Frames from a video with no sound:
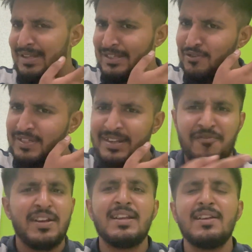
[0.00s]
So it's
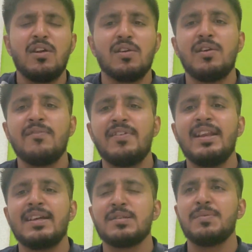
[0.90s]
definitely not going to
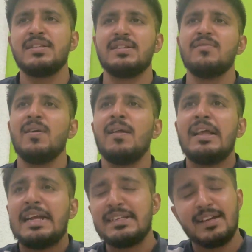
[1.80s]
feel expensive.
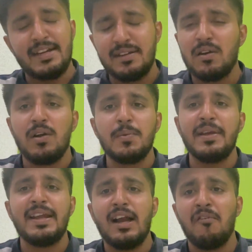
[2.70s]
It's rather going to
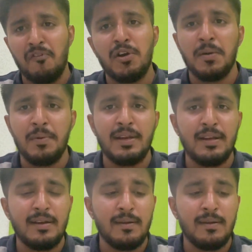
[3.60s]
be affordable,